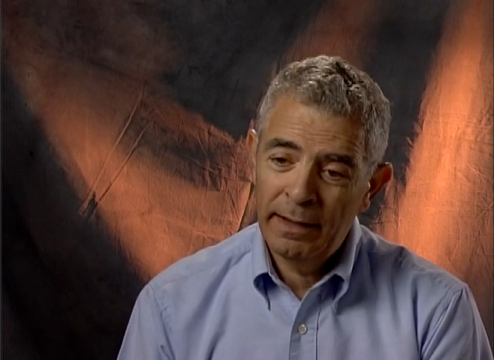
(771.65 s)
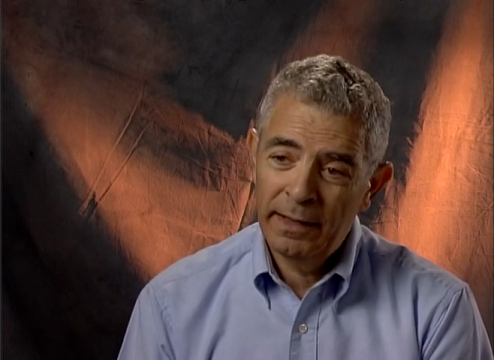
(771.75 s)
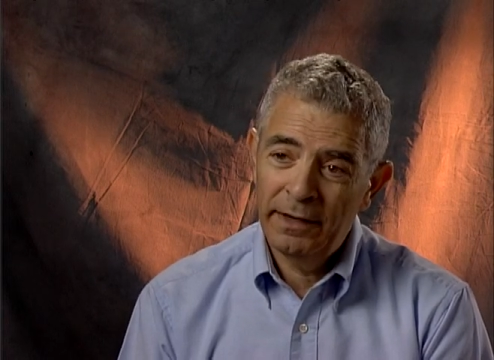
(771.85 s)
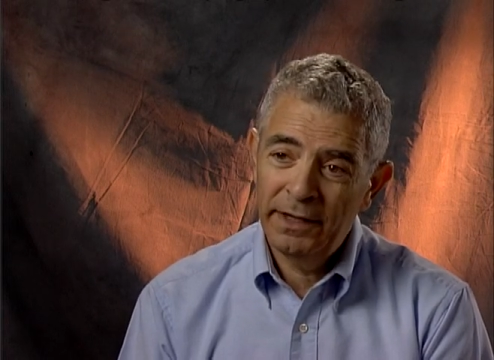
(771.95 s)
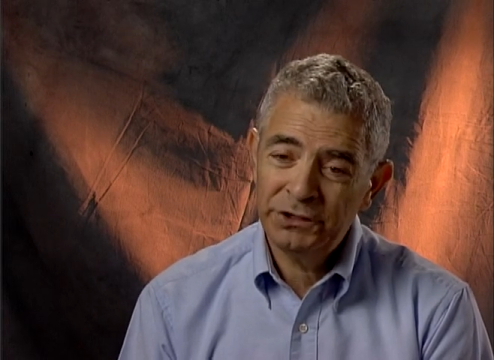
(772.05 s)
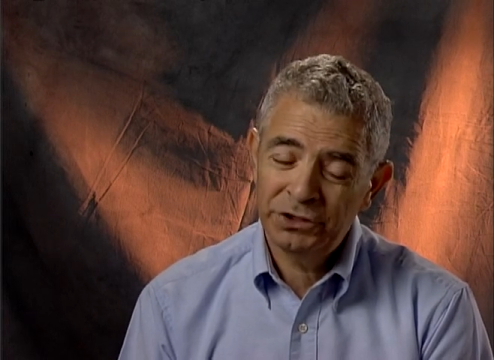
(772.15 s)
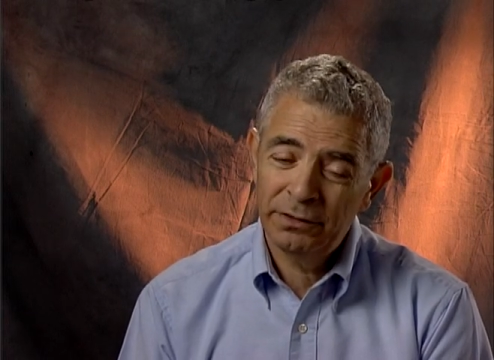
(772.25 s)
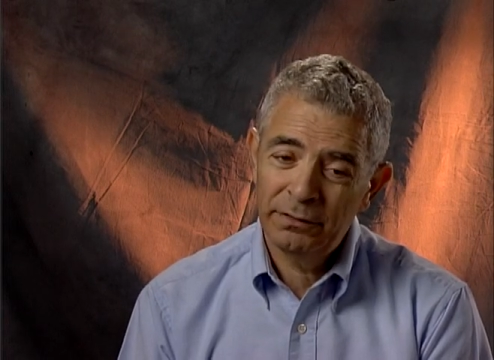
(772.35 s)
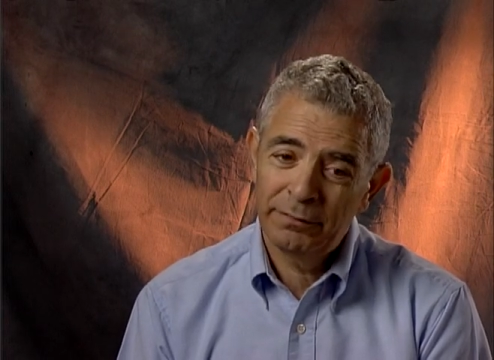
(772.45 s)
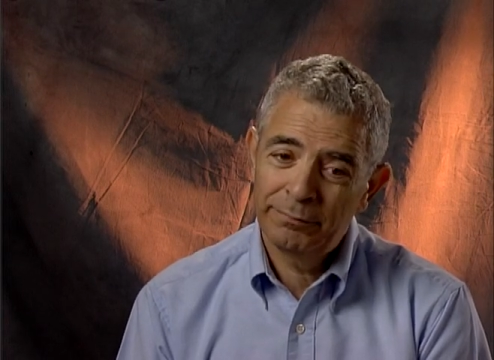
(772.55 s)
In
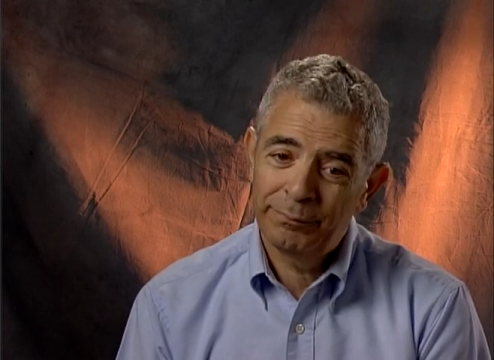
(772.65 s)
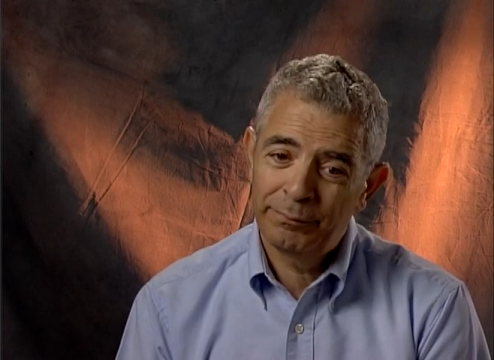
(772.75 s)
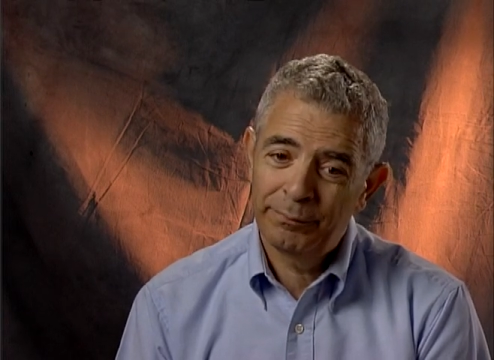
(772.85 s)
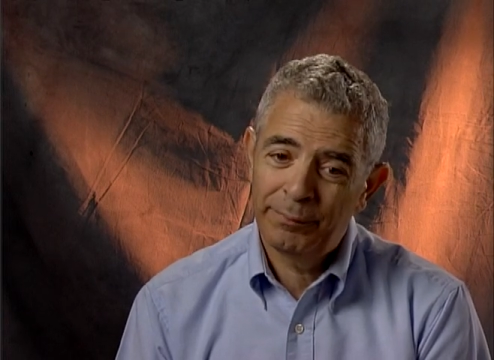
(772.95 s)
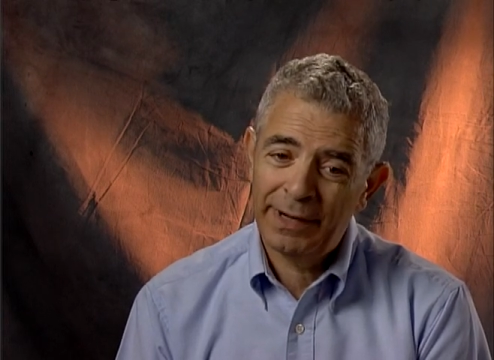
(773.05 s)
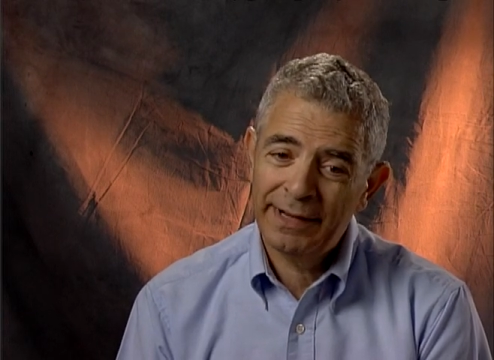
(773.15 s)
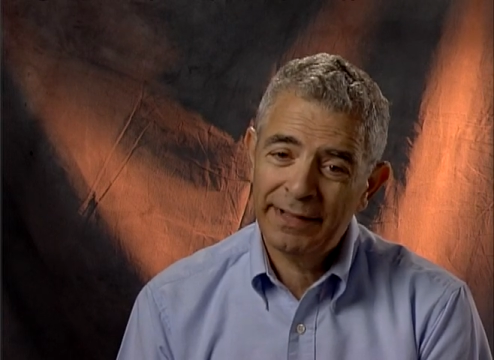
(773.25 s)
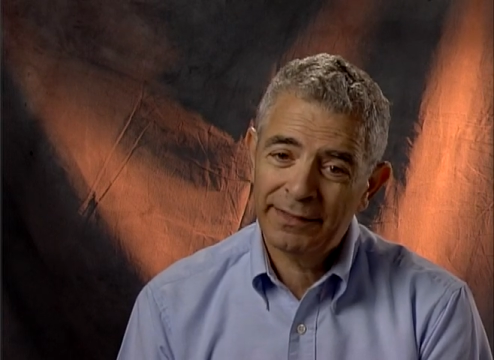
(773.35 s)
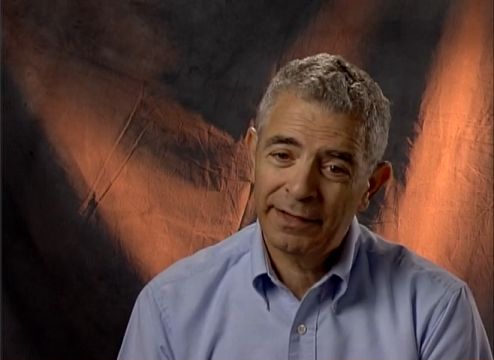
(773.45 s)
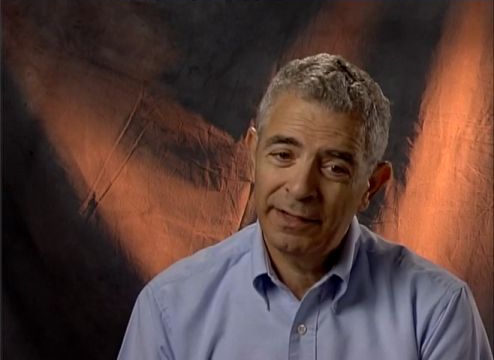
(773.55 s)
addition,
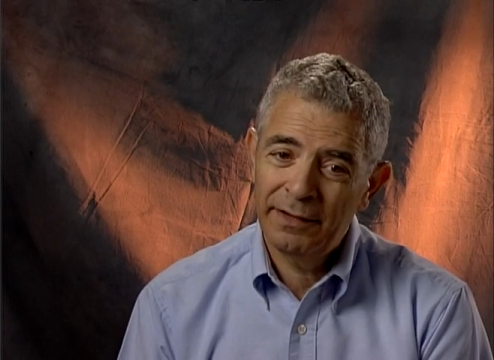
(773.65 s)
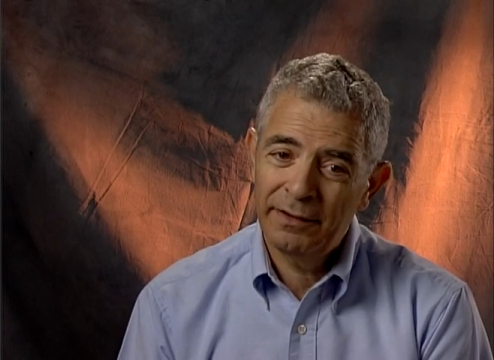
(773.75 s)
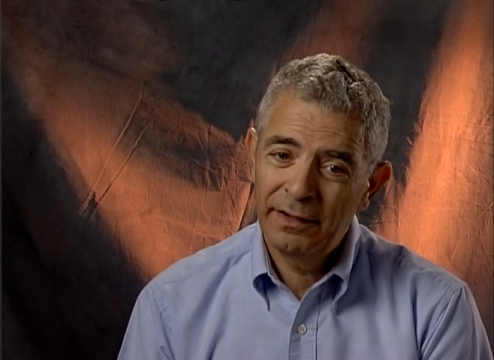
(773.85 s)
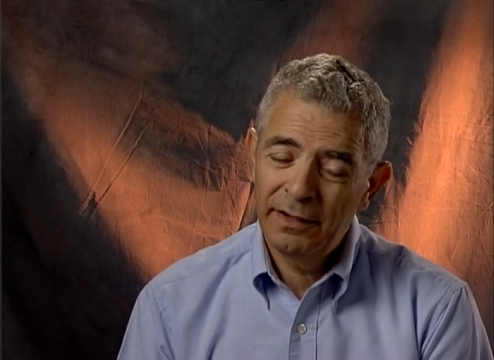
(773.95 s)
polyethylene